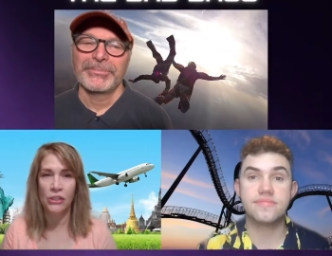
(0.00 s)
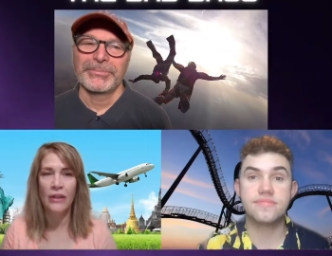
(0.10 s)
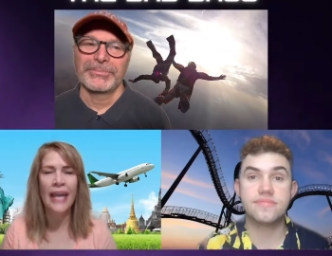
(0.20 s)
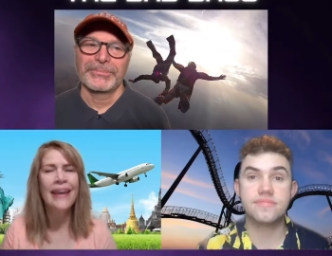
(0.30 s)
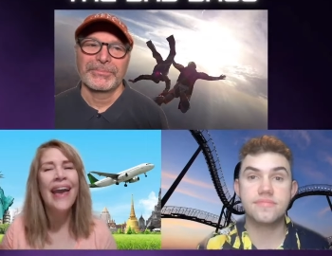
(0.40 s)

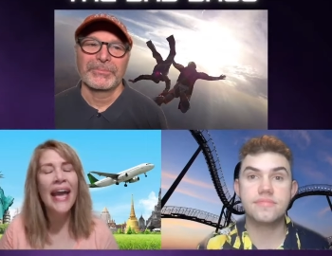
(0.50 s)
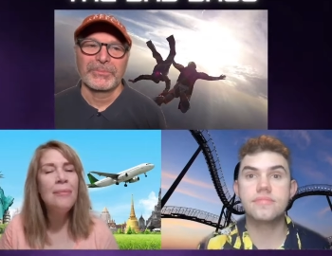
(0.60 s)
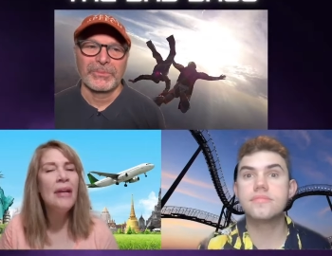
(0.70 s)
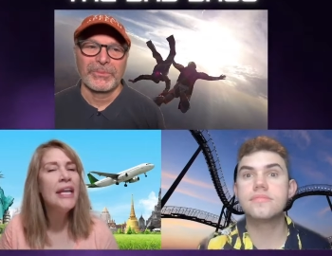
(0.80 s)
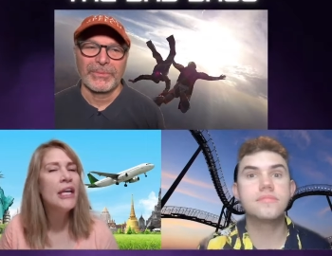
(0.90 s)
Speaker 1: Like
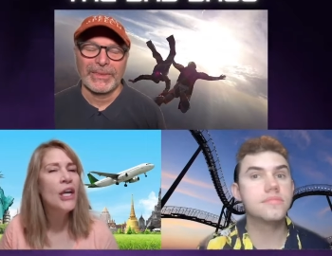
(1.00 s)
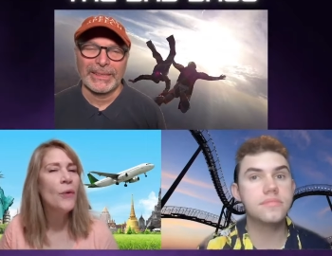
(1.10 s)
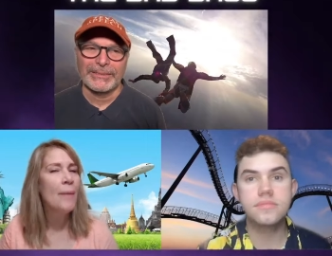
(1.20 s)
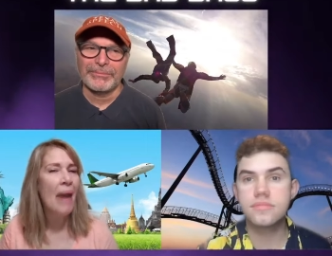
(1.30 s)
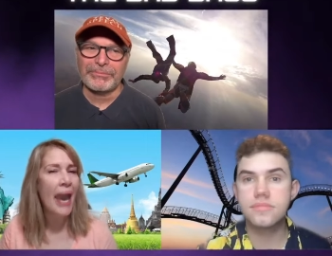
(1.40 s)
anybody can go
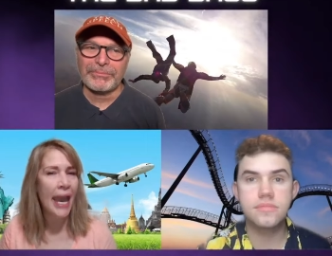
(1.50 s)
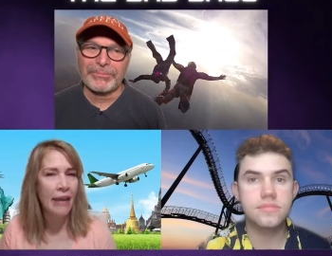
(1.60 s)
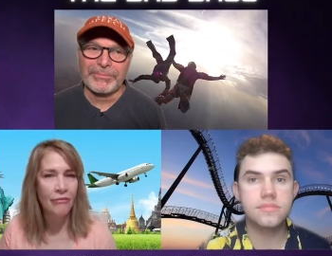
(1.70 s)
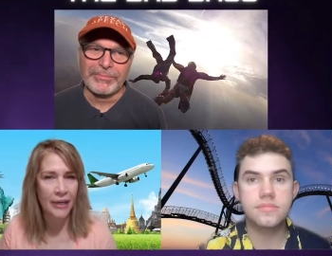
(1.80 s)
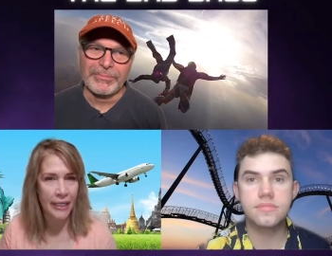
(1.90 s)
and pay
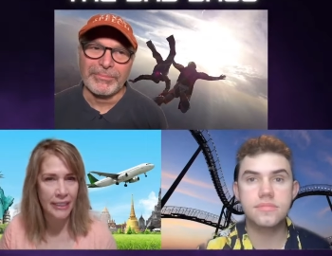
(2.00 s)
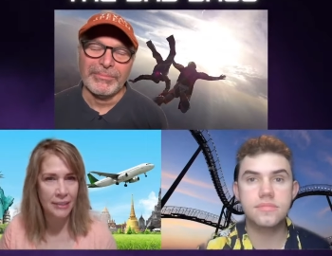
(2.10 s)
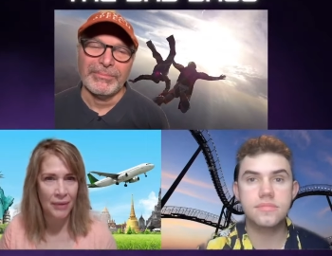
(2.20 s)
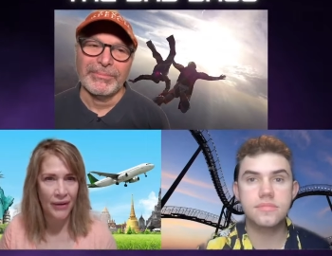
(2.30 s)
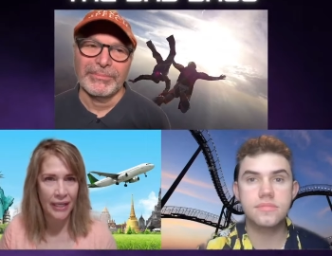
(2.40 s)
for an
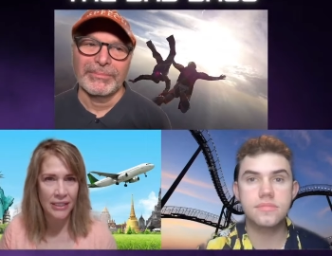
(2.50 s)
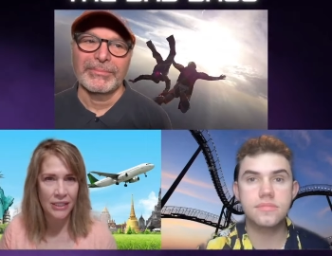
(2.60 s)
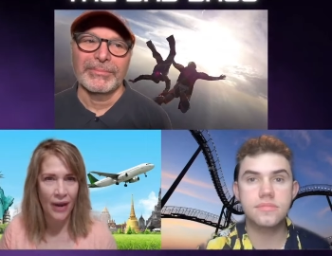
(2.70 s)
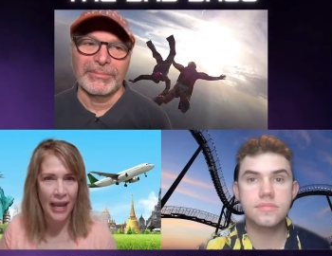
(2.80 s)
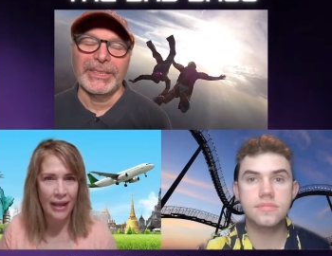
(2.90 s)
experience,
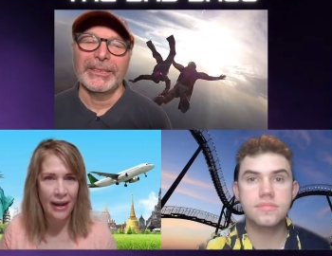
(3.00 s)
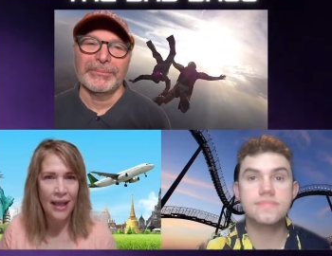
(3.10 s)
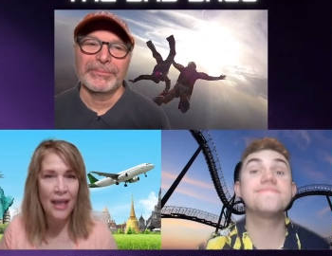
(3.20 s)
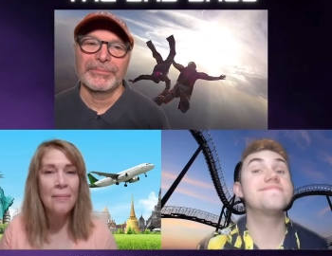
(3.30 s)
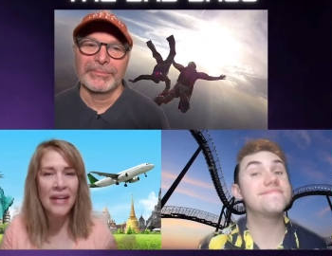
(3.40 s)
right?
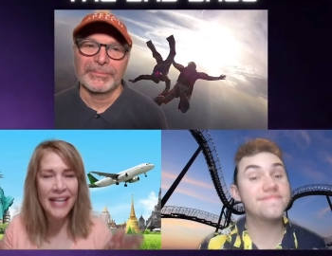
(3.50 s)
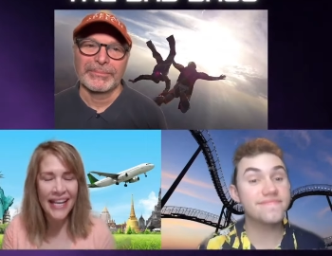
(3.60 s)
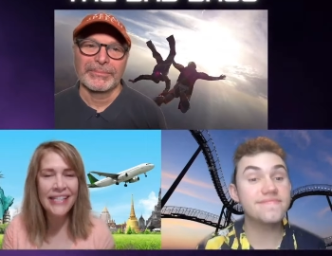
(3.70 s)
But he's